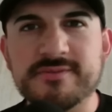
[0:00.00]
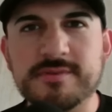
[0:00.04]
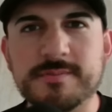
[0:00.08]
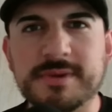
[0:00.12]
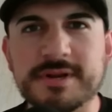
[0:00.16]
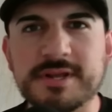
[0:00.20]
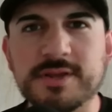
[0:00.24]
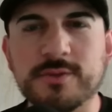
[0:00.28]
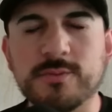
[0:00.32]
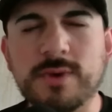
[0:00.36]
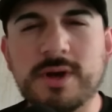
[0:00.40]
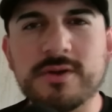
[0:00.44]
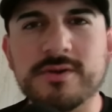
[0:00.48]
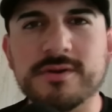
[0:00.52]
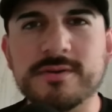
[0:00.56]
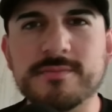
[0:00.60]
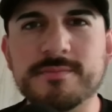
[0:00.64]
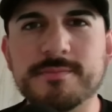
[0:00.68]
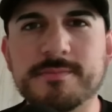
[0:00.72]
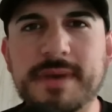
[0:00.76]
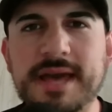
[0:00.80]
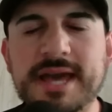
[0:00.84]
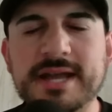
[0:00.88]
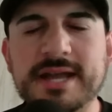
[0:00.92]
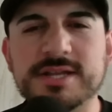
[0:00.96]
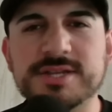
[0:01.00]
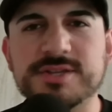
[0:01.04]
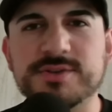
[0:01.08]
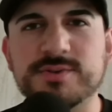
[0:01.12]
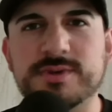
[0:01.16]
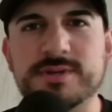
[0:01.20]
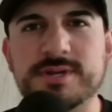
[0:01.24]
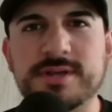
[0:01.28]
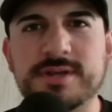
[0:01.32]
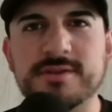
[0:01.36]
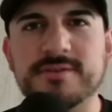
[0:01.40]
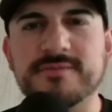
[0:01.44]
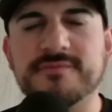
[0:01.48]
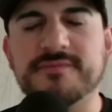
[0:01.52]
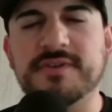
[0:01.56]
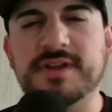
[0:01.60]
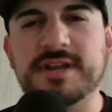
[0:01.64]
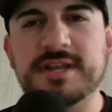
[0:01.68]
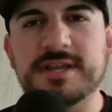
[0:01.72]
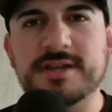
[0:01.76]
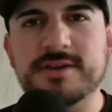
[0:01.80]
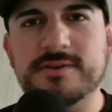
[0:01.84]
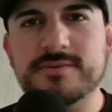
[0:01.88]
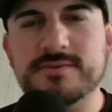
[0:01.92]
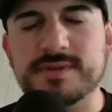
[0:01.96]
Hey everybody, welcome back to
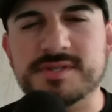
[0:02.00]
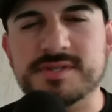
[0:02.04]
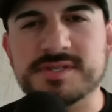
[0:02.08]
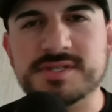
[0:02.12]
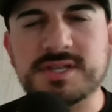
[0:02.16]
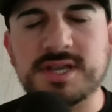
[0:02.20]
another video